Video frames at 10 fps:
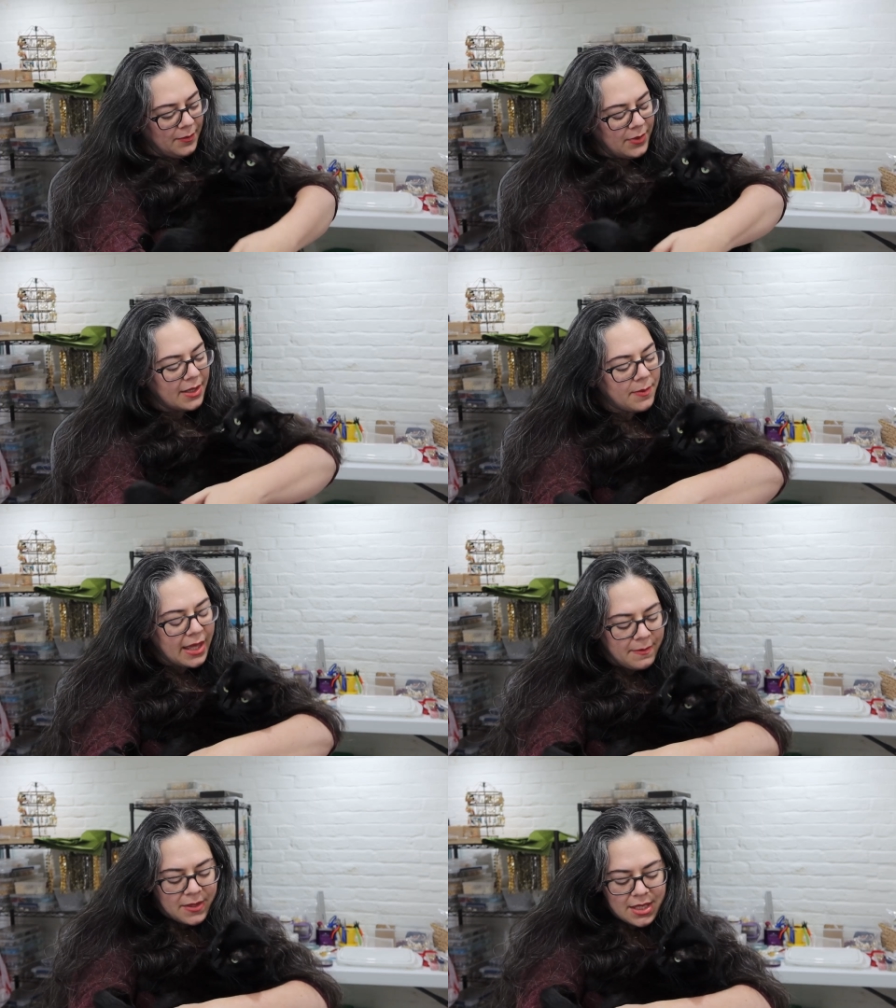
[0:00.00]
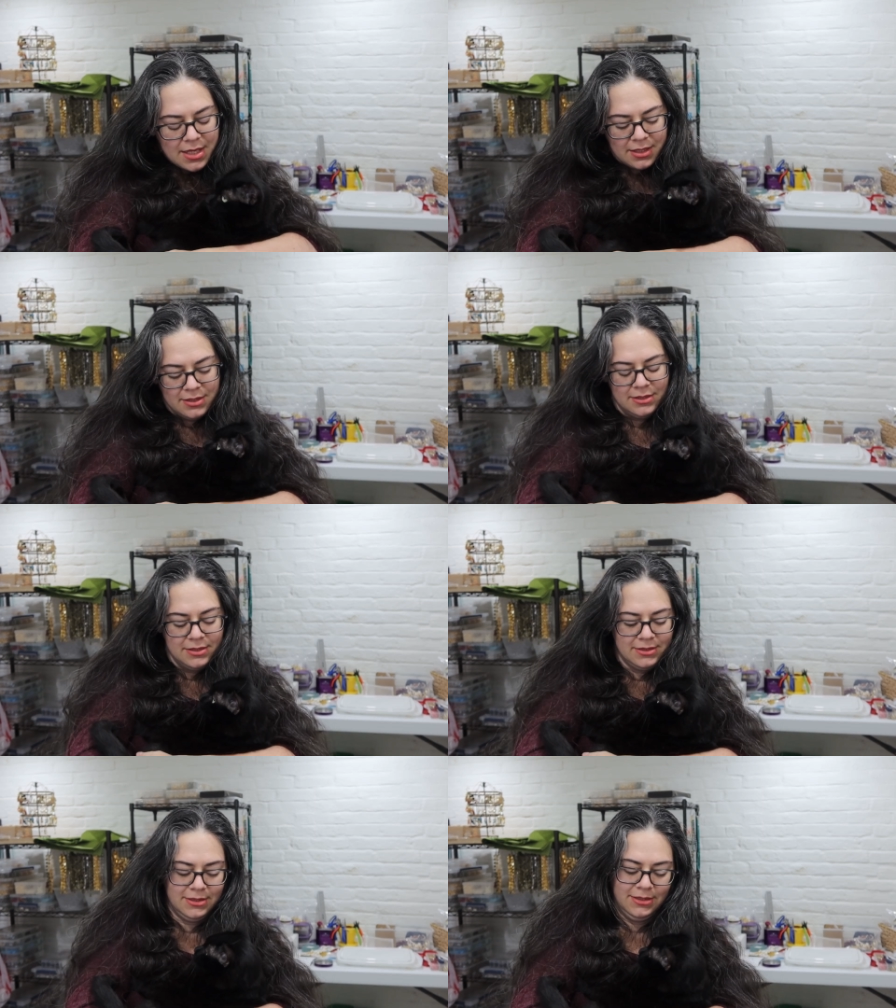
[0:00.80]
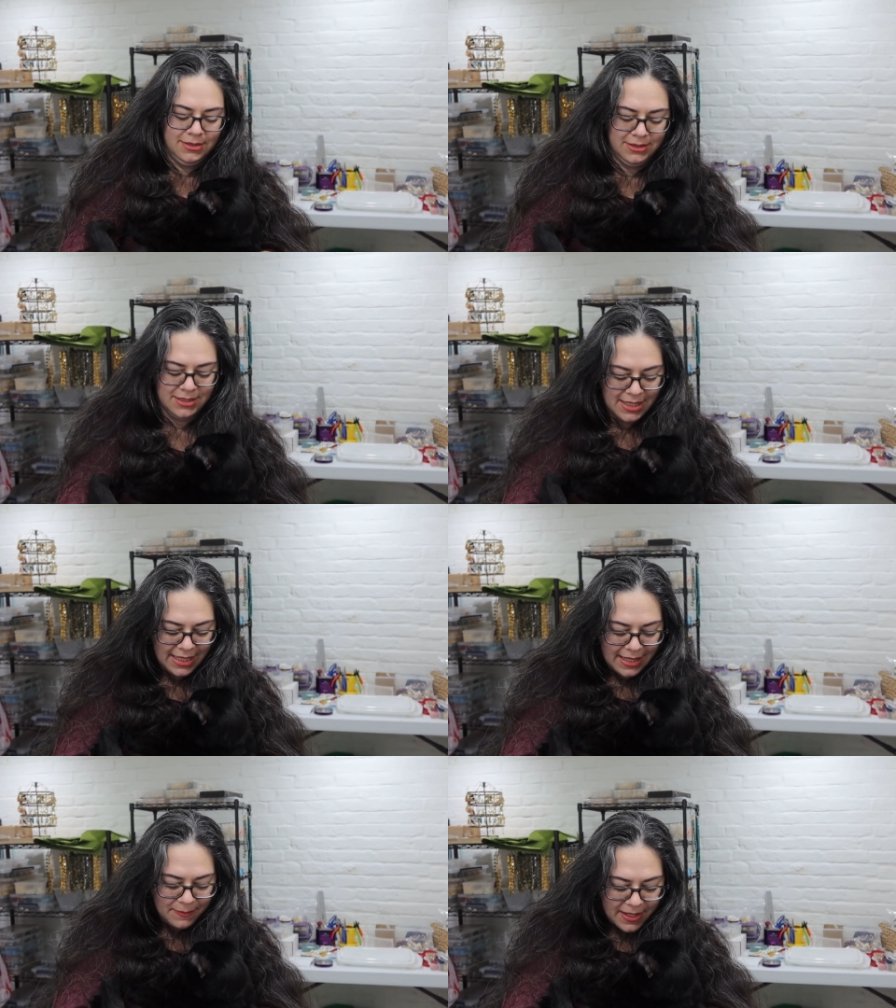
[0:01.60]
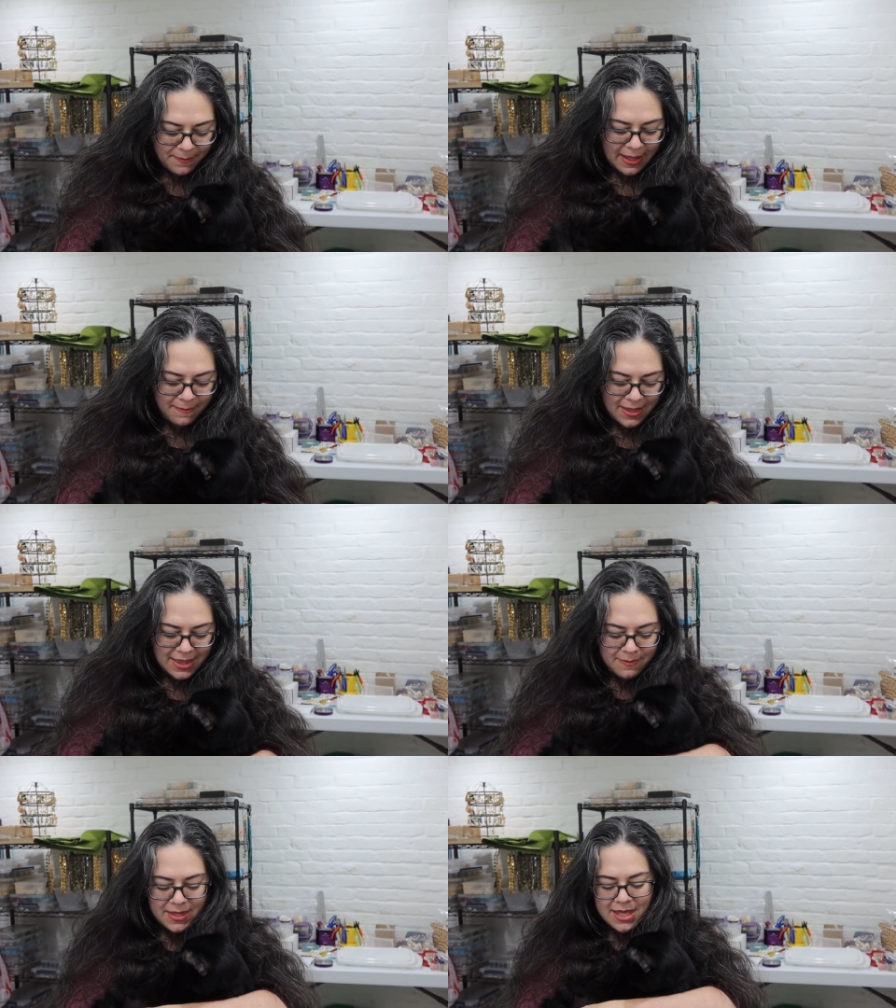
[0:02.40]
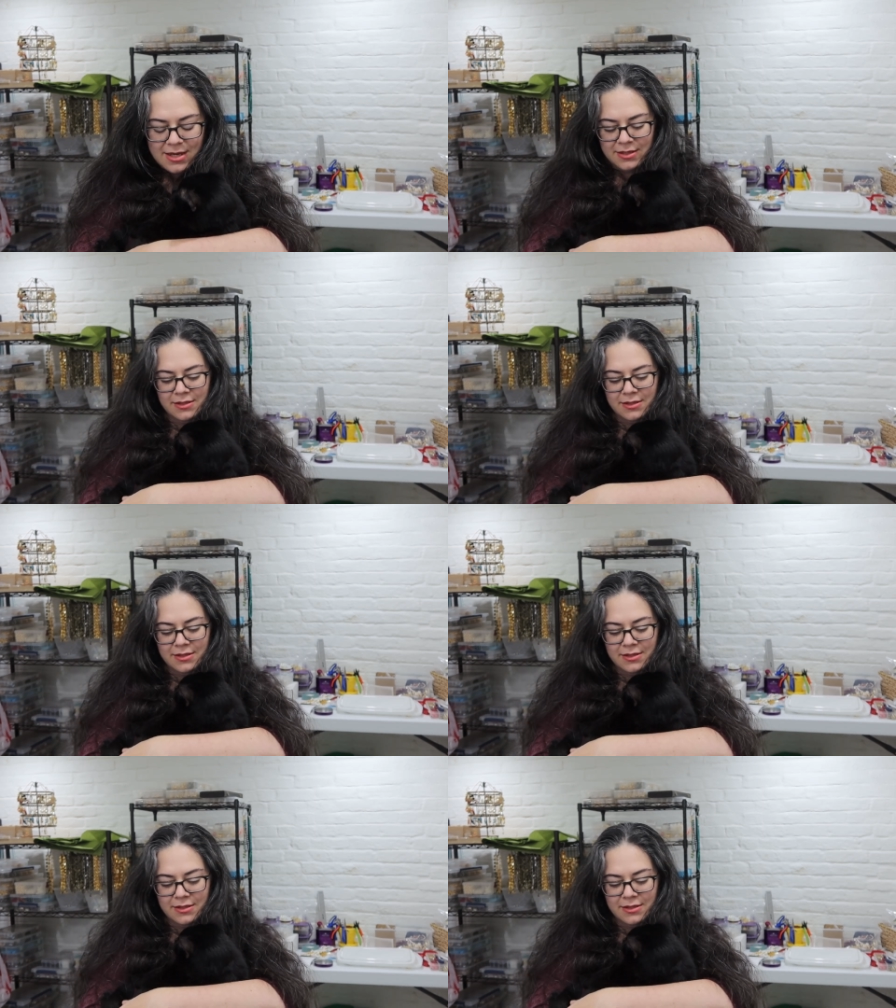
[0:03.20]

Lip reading: Be a baby. Be a baby, Liddy.